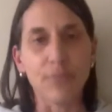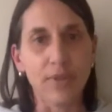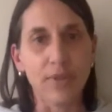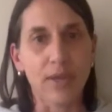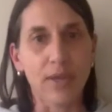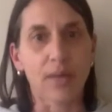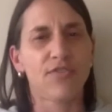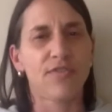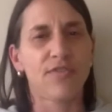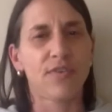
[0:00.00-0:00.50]

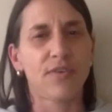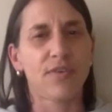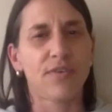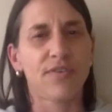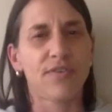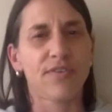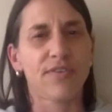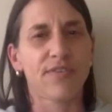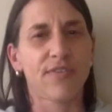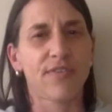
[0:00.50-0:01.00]
Yeah.
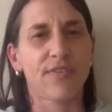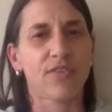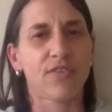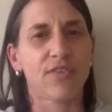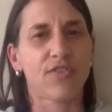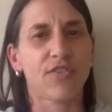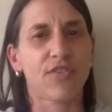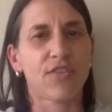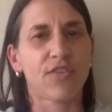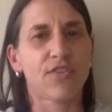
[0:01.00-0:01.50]
Just the
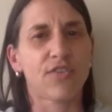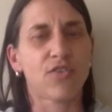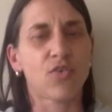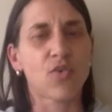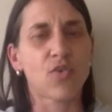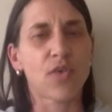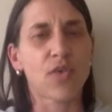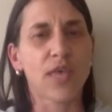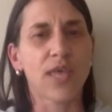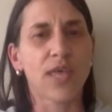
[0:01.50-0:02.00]

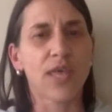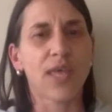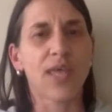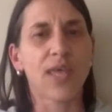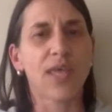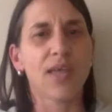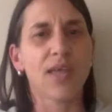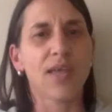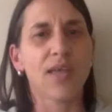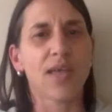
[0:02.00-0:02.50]

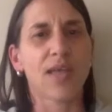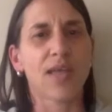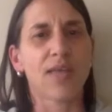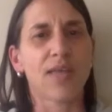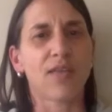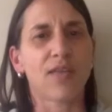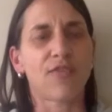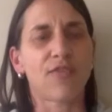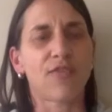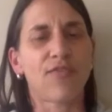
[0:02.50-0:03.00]
talking and the